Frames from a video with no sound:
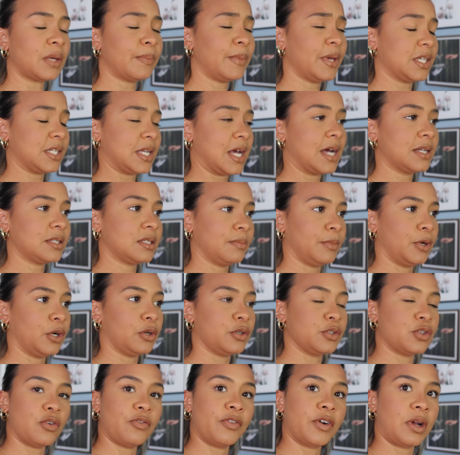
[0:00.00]
because I had some
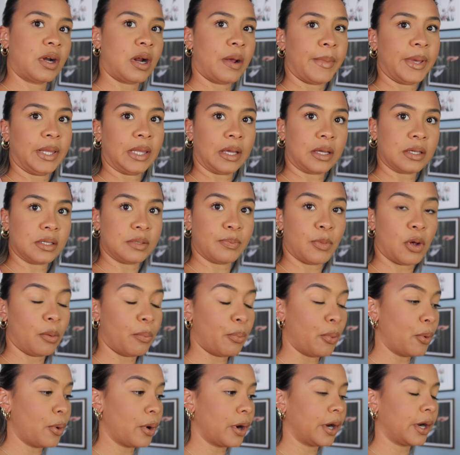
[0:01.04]
girls over and I made like a
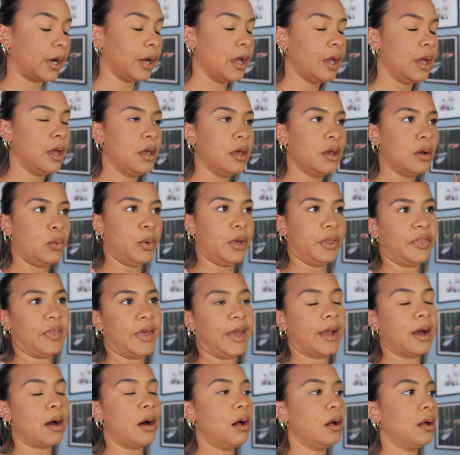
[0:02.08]
small board with
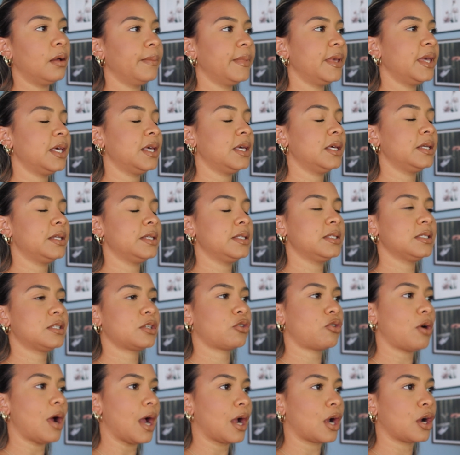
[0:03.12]
like almonds,
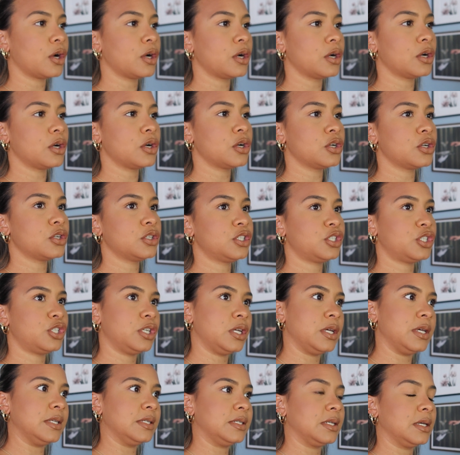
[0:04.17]
crackers,
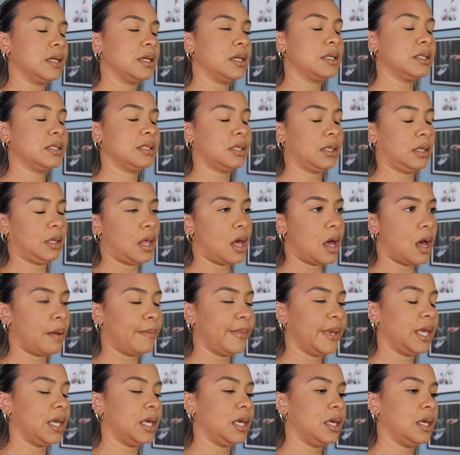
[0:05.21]
cheeses,
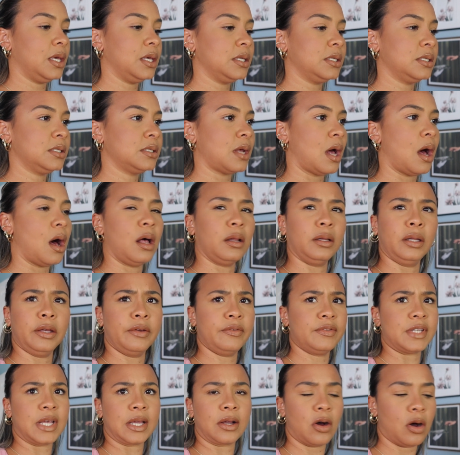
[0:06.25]
salamis,
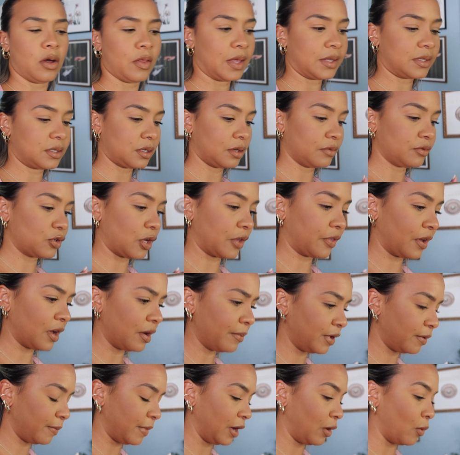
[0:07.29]
olives, like all that stuff. So I think
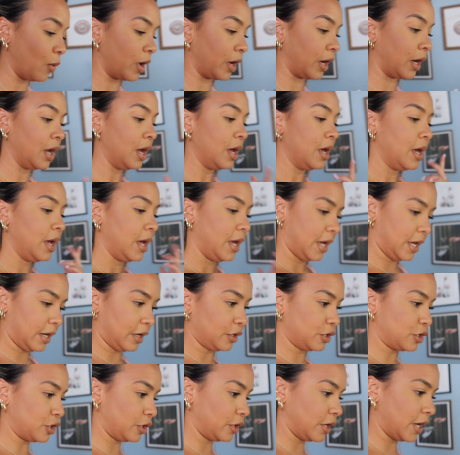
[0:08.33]
I'm gonna make one and
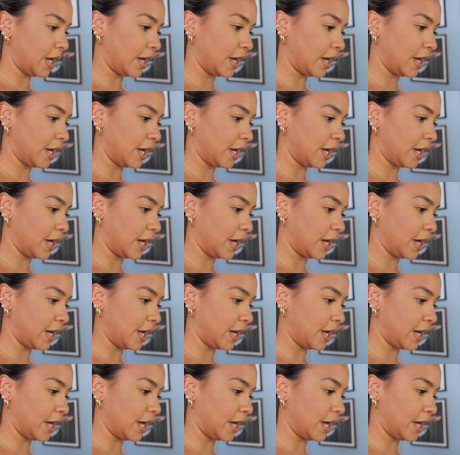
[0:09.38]
I'll show you